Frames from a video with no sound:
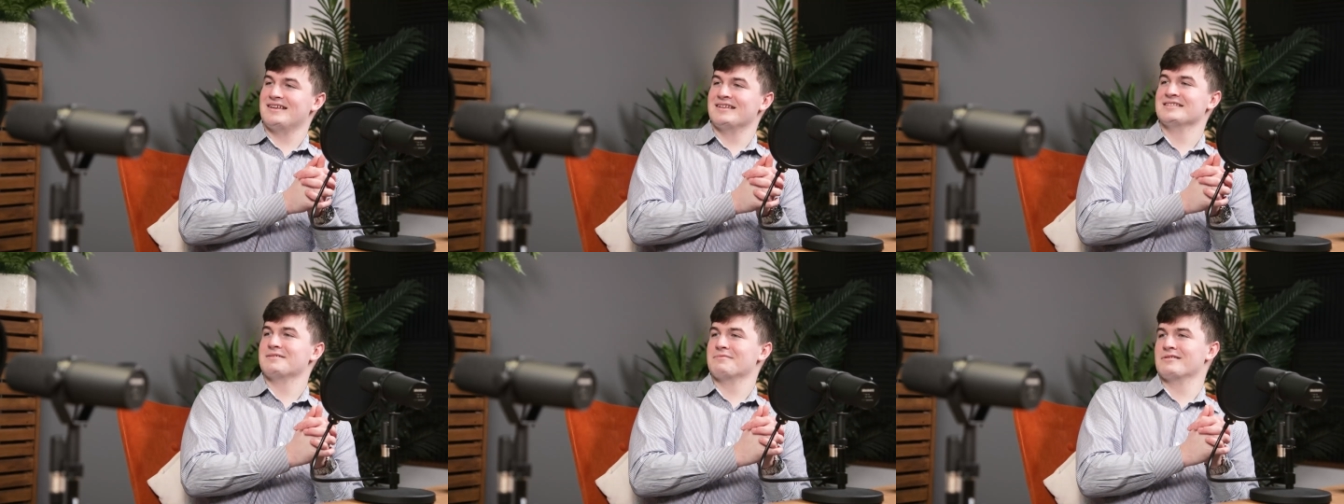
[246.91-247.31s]

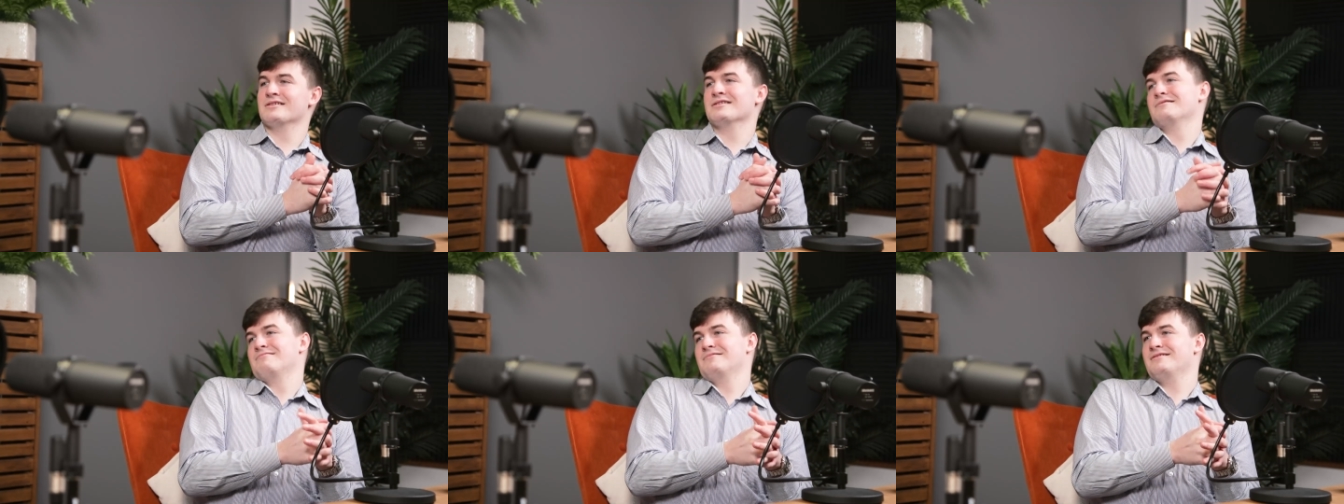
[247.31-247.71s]
and something
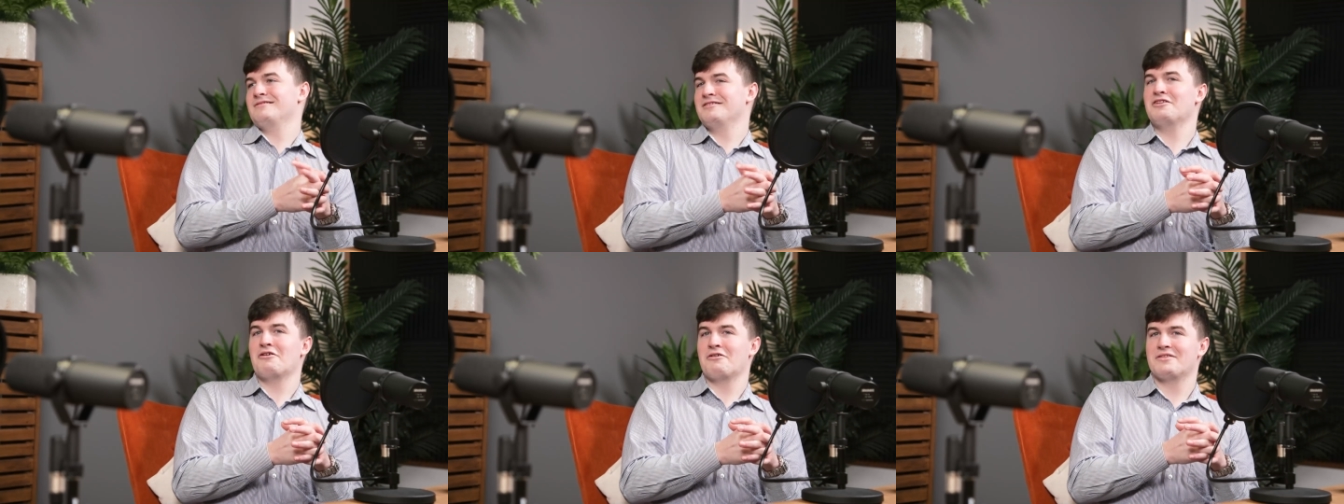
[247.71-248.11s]
that
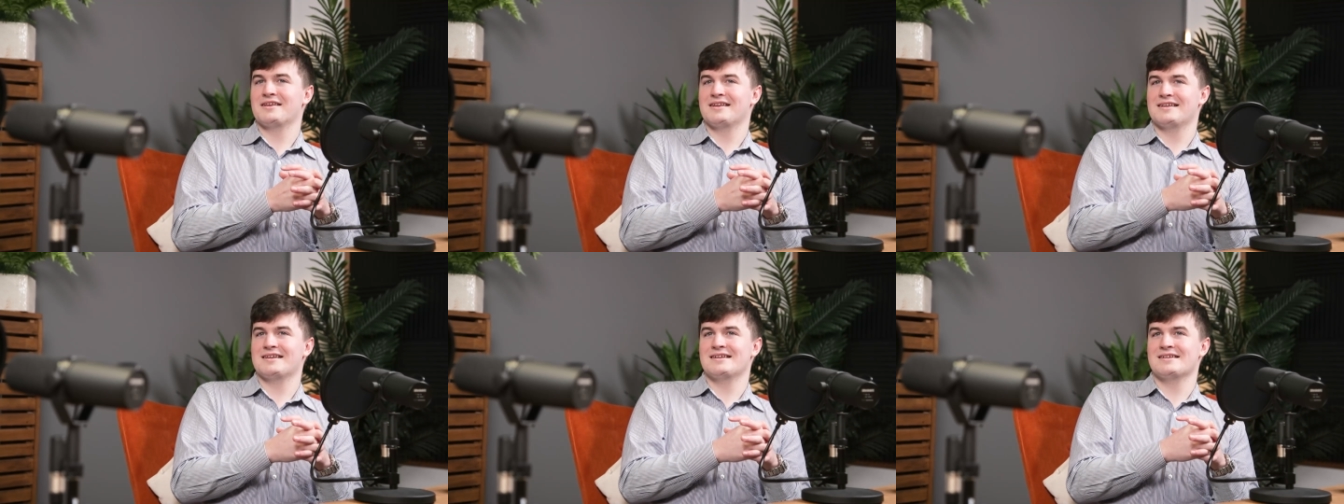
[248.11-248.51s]
I
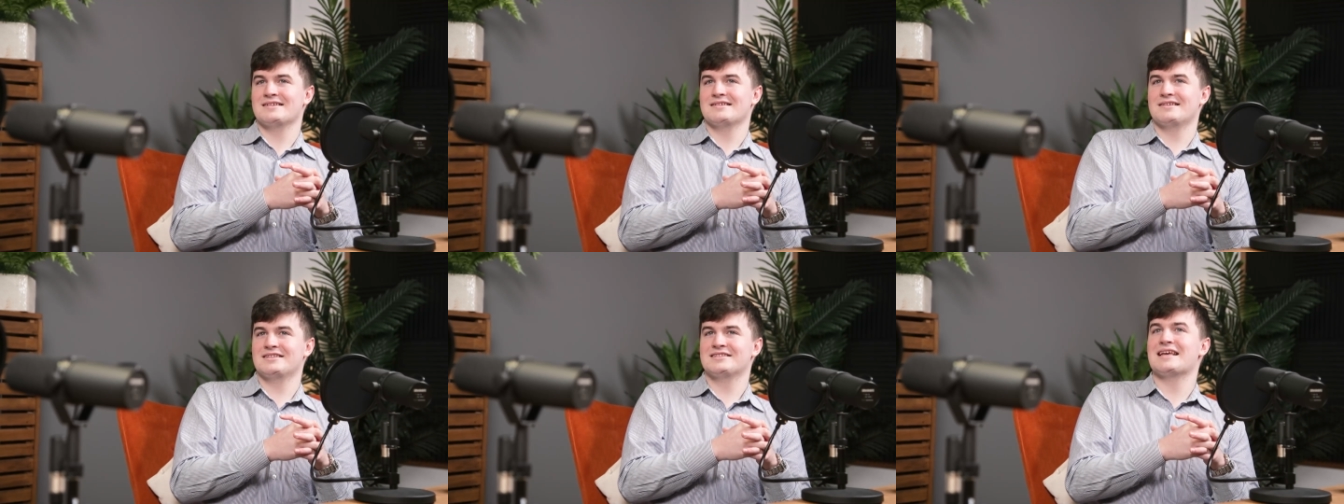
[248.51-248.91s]
think a
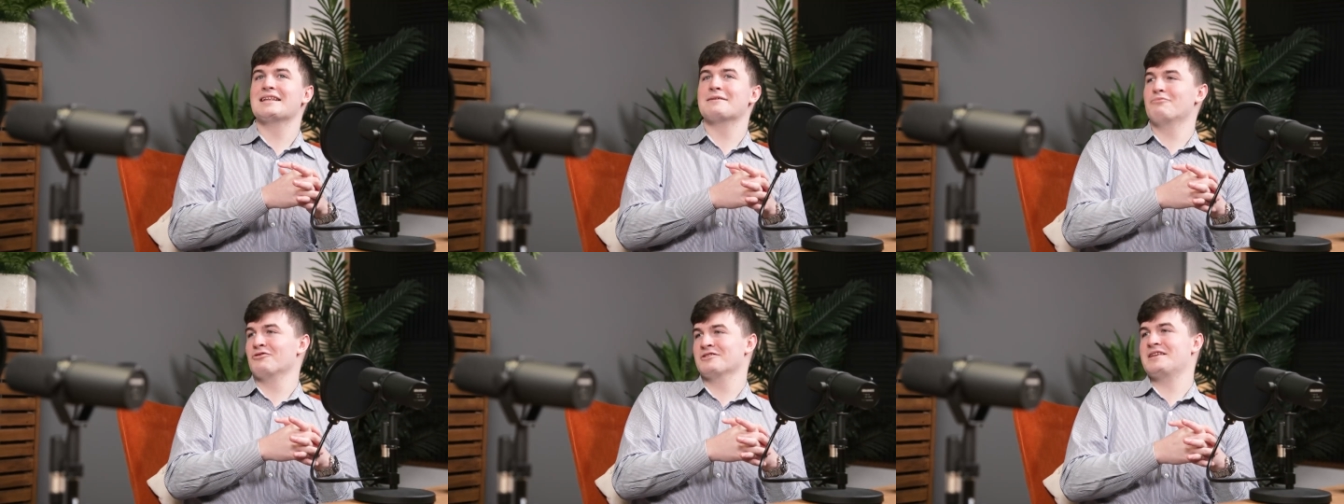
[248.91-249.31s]

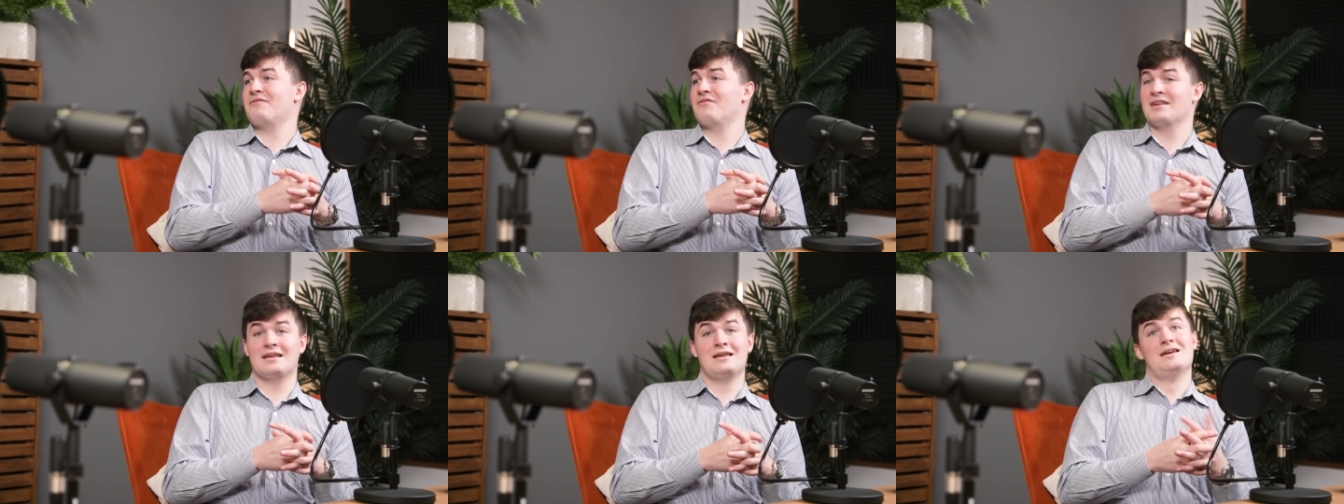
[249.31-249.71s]
selling point,
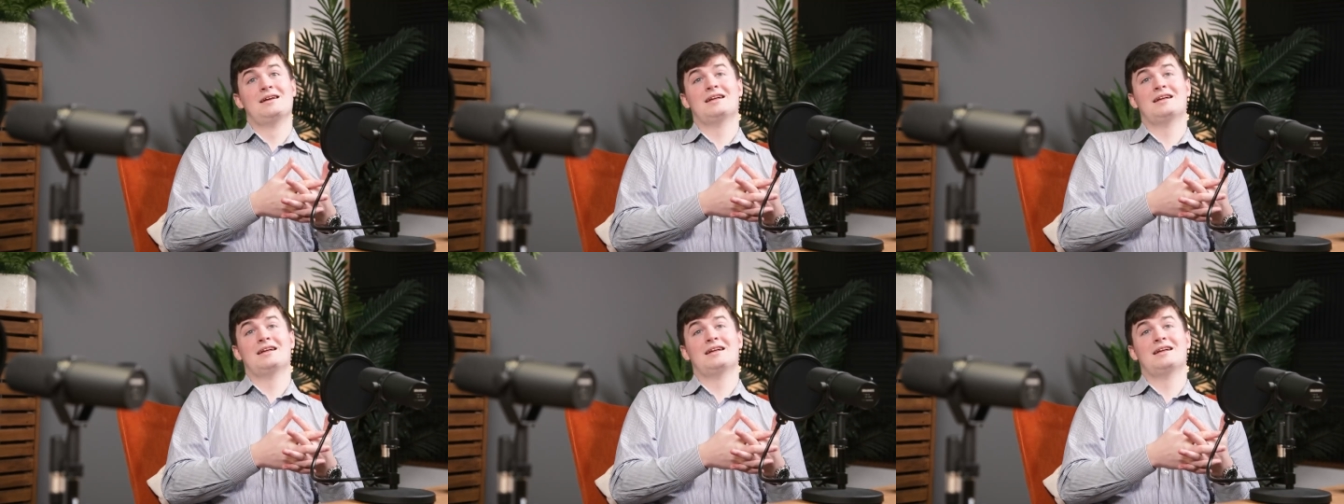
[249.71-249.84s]
definitely.